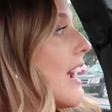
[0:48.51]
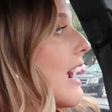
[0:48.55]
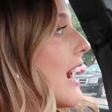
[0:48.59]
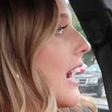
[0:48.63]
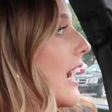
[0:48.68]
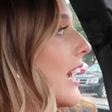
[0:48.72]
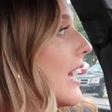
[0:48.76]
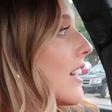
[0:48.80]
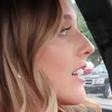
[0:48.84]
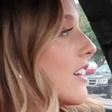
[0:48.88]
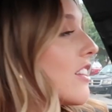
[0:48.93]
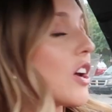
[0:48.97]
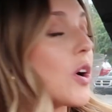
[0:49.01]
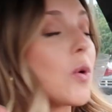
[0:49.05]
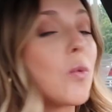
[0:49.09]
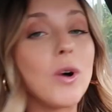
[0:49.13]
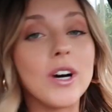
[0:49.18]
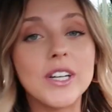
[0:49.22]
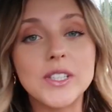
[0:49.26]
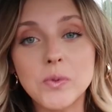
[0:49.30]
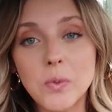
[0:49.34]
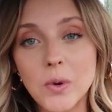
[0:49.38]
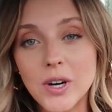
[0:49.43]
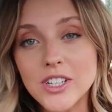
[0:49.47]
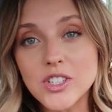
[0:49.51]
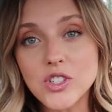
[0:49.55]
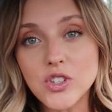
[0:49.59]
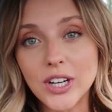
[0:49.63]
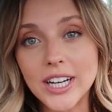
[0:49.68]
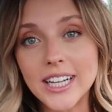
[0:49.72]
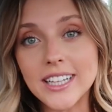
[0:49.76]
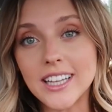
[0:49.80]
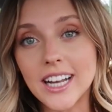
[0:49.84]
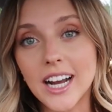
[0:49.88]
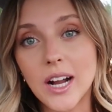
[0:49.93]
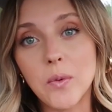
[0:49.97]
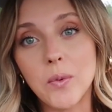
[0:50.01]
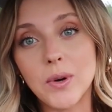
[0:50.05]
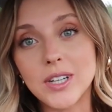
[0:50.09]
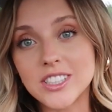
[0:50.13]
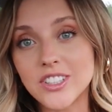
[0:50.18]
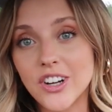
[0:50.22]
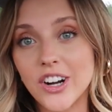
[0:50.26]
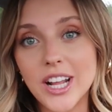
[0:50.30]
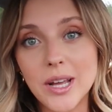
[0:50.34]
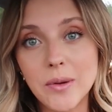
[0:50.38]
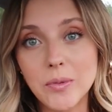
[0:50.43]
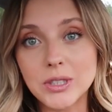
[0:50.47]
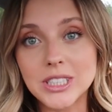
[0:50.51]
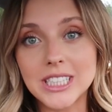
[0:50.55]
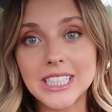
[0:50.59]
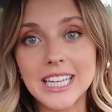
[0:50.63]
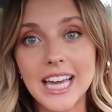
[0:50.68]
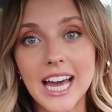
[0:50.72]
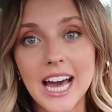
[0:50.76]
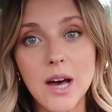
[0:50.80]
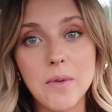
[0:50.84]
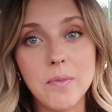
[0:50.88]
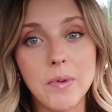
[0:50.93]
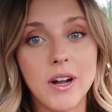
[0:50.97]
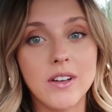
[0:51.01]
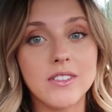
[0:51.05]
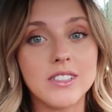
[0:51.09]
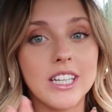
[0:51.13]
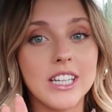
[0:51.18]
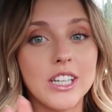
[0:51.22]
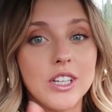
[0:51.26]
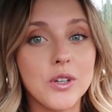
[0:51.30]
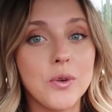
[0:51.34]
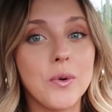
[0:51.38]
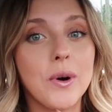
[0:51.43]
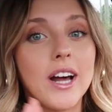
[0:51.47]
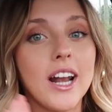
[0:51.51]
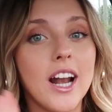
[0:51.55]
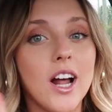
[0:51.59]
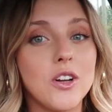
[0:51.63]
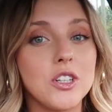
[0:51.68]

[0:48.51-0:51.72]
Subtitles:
And there was one drink that I was not able to get, but I was like, you know what?